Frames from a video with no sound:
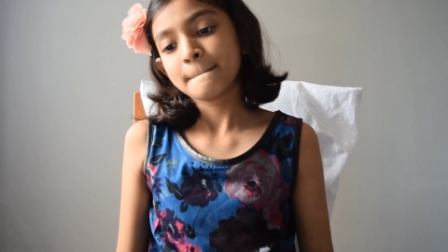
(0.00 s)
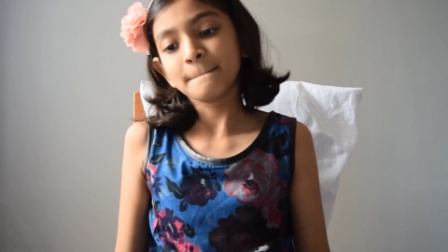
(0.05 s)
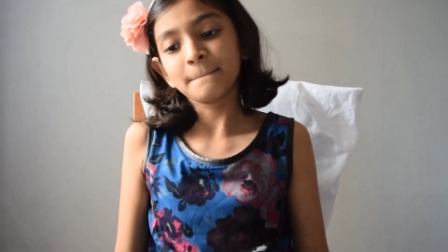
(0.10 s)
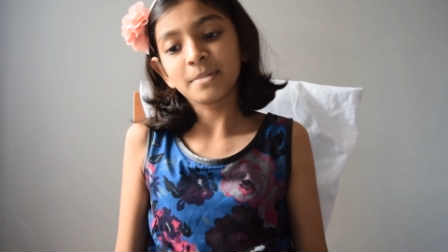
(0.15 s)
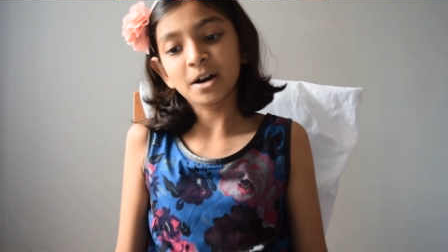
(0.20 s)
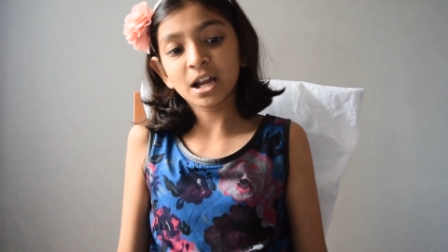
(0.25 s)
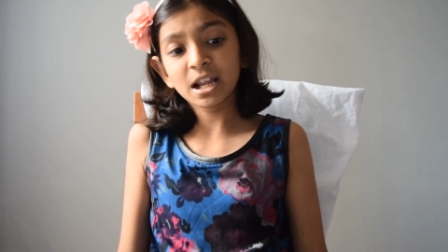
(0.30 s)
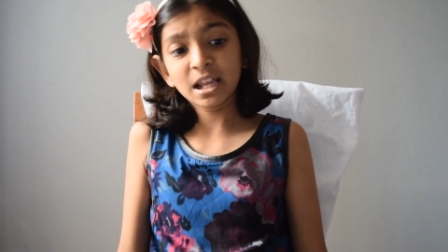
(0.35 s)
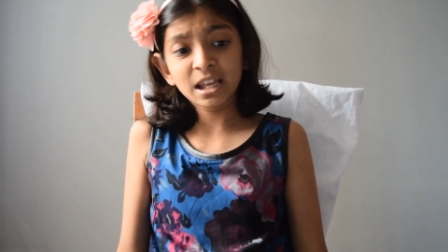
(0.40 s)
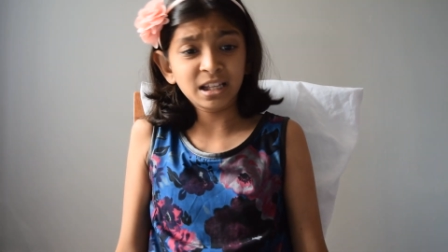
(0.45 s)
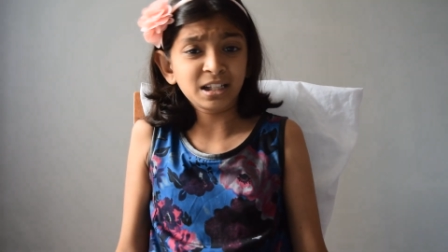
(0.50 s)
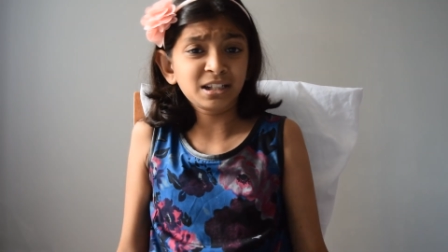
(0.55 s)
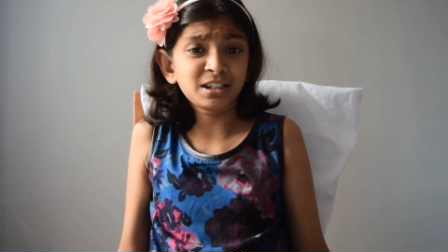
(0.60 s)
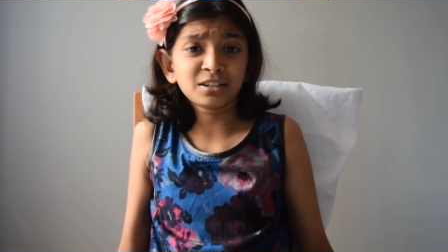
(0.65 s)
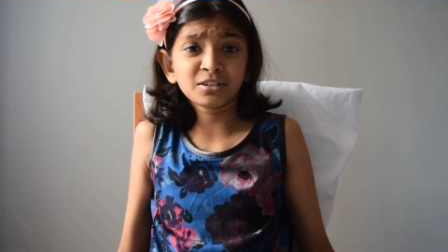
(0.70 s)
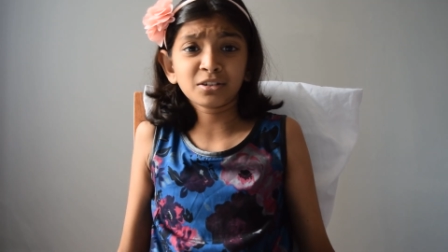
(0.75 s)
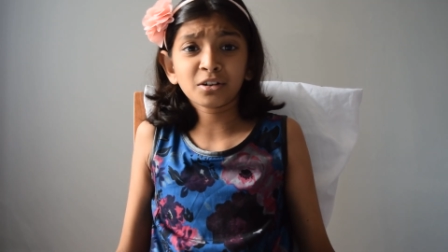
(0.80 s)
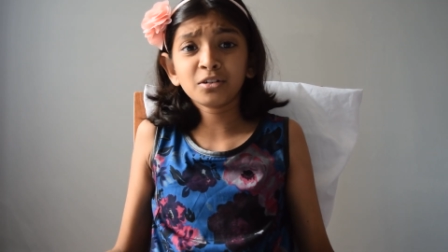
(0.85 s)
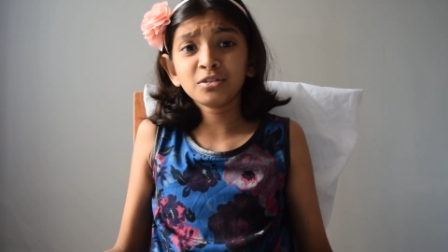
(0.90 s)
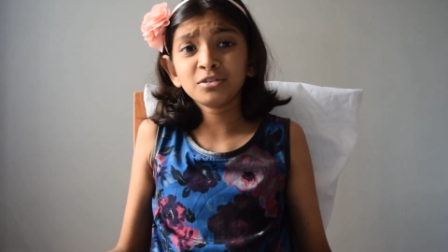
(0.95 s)
but it
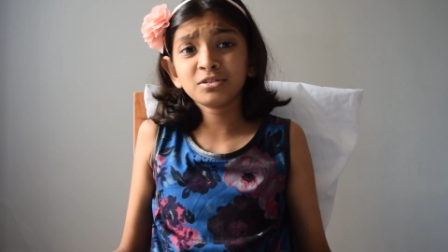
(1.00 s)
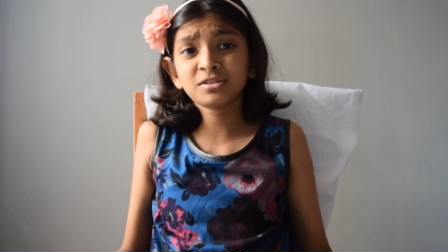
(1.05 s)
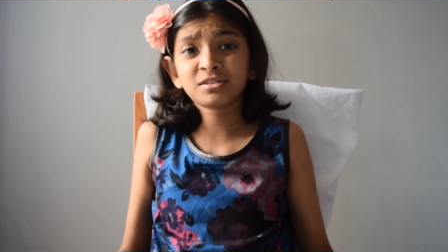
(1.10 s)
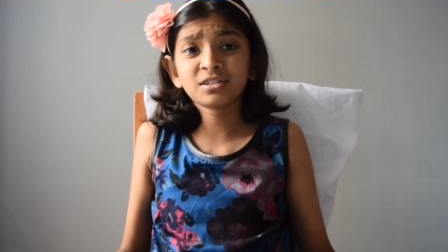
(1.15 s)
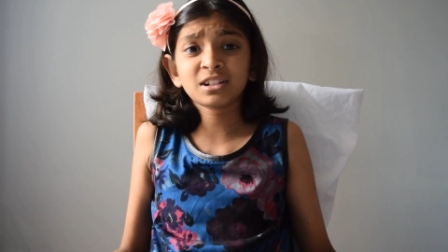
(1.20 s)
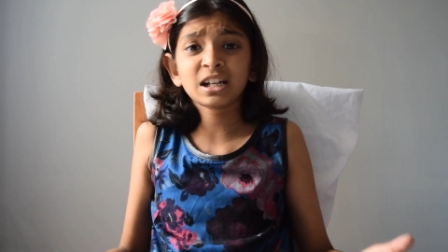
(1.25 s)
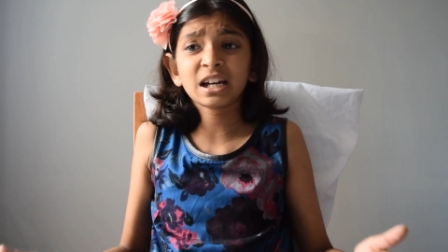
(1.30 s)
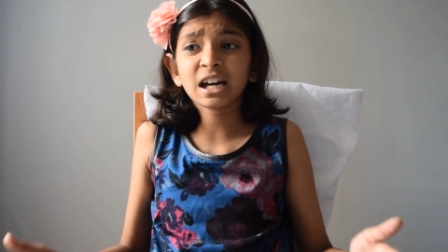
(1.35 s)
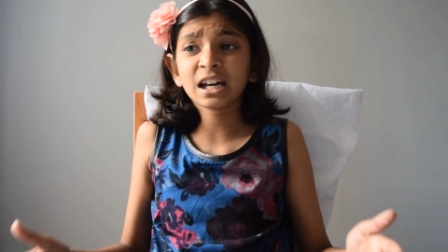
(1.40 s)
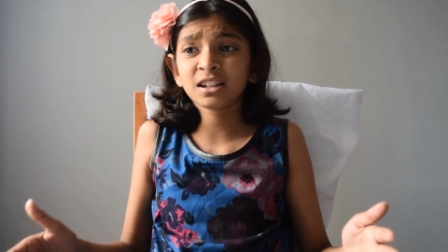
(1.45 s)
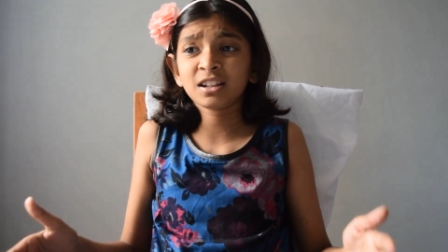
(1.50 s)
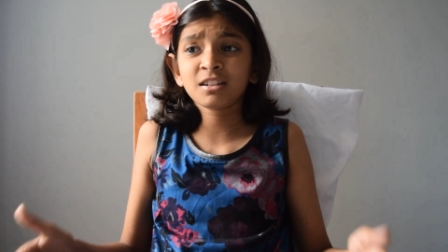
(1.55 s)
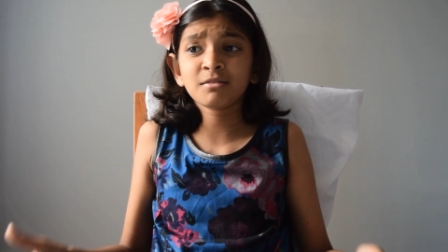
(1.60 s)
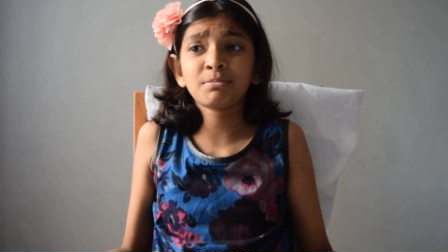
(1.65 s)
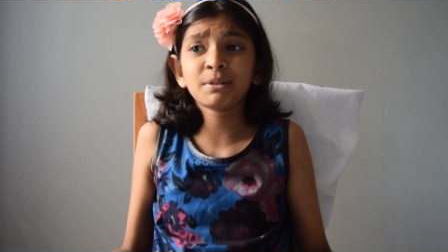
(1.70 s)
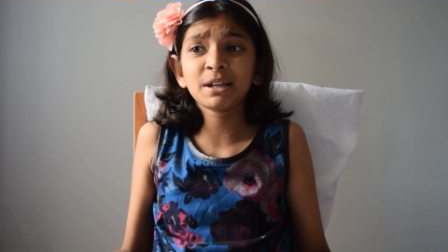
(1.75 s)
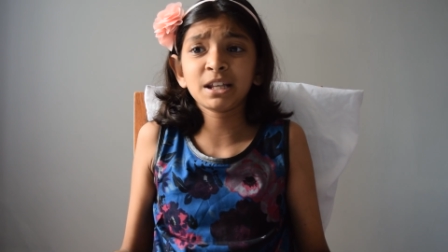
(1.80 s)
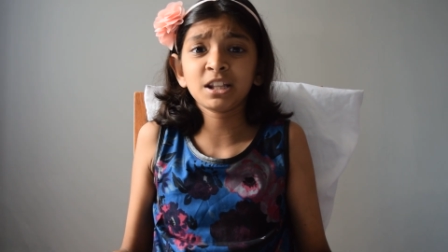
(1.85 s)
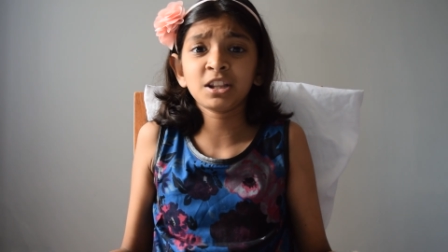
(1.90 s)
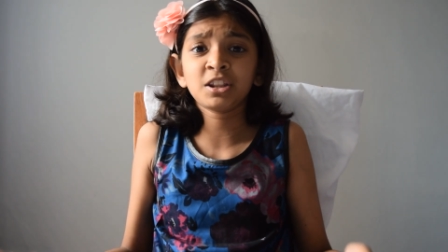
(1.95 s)
goes at
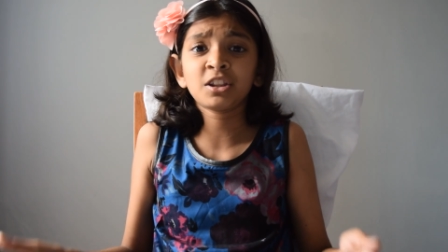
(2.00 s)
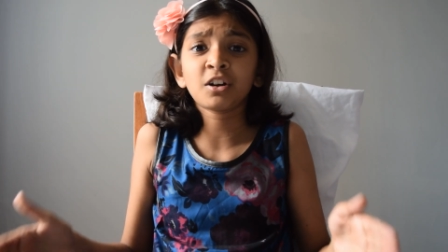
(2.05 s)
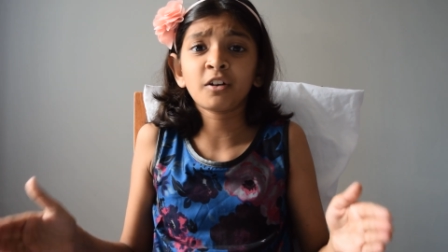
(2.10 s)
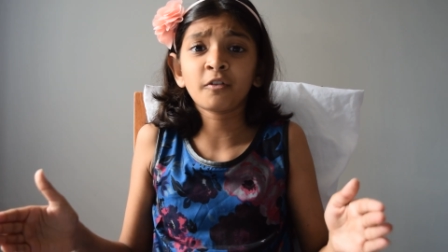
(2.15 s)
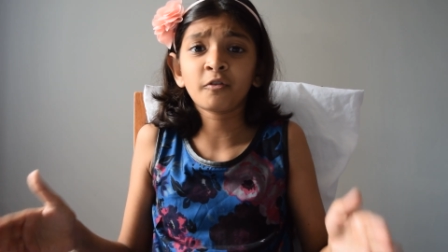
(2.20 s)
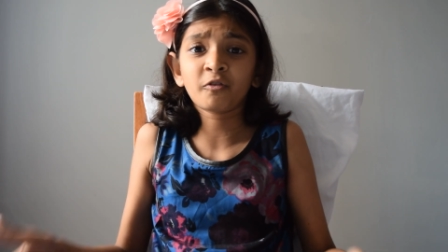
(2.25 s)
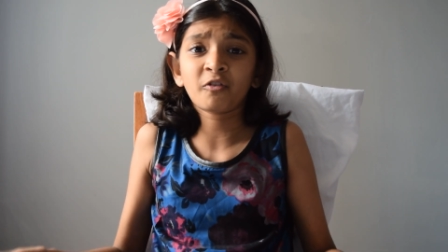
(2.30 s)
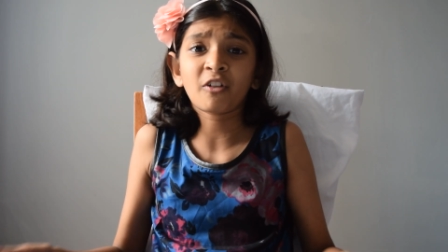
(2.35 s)
speeds of